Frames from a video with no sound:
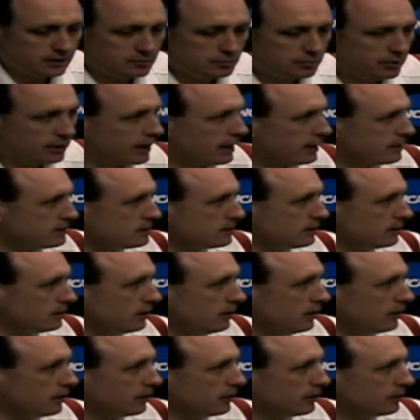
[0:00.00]
pass to
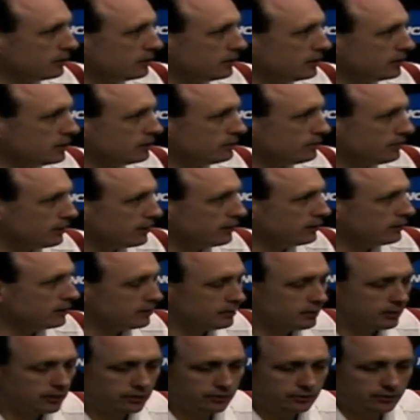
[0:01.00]
Long underneath, found
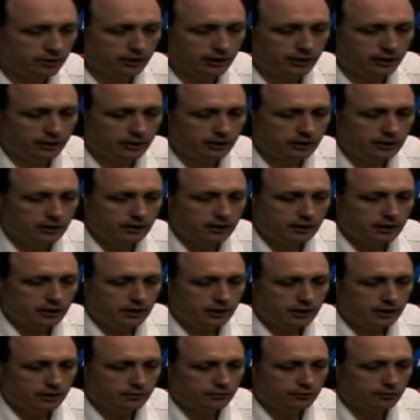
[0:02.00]
him under there
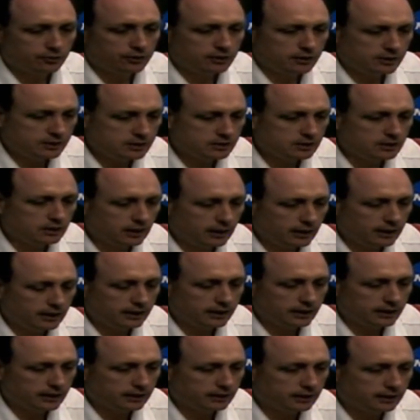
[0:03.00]
for an easy
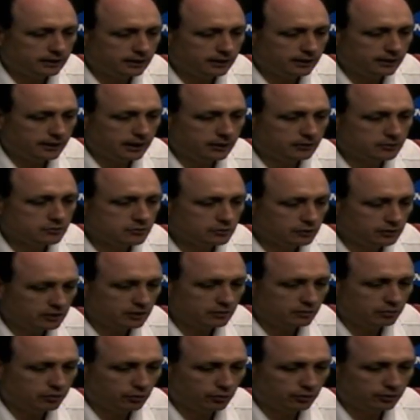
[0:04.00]
lay-in, and that was really
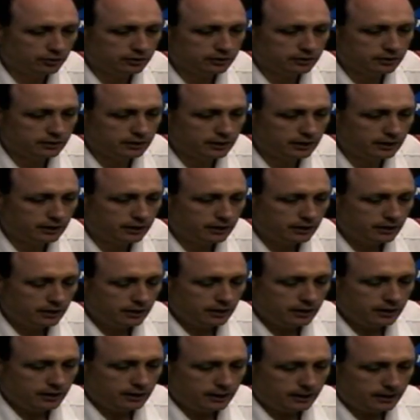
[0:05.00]
important. And
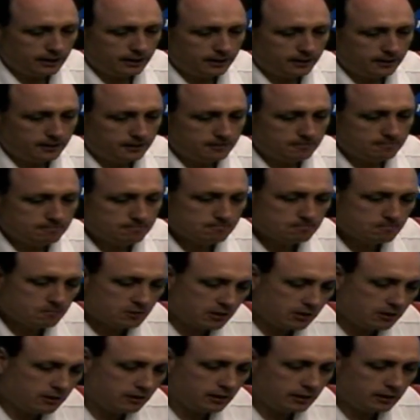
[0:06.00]

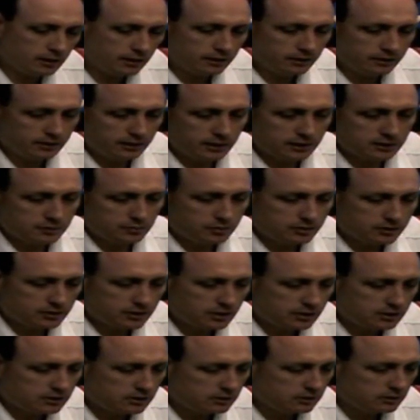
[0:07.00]
then on the next
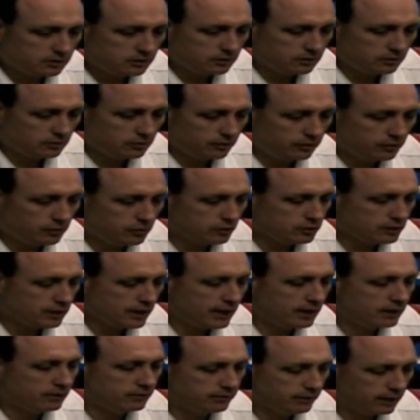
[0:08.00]
possession, we of course
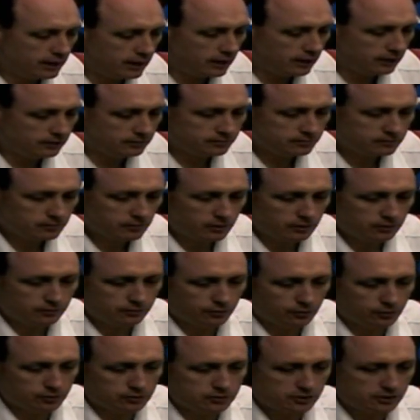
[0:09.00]
had to foul.
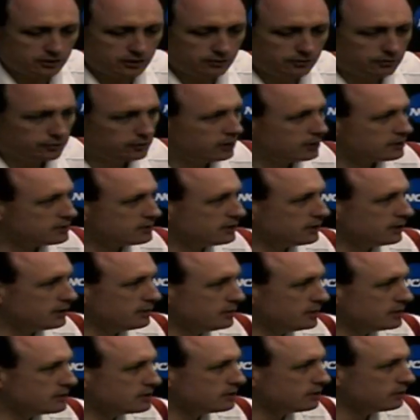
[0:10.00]
Fortunately for us, they
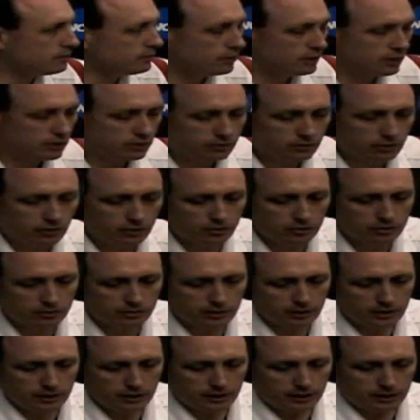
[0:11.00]
missed the free throw,
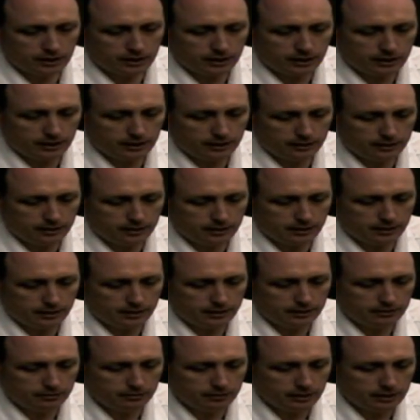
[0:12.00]
and
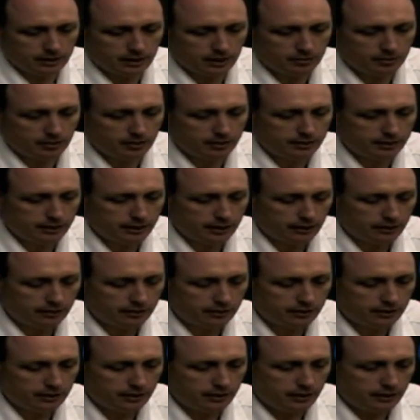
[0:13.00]
then we came on down.
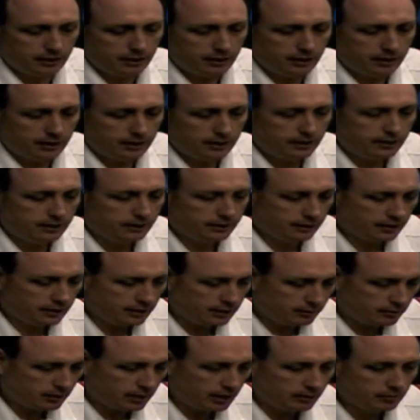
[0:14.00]
And
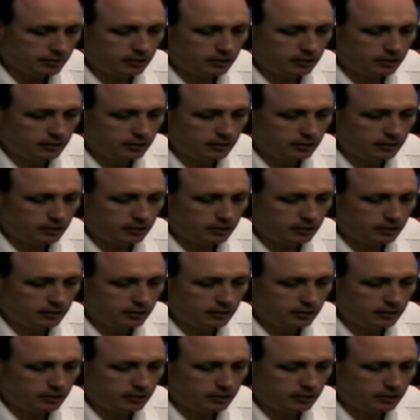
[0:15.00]
again, Mike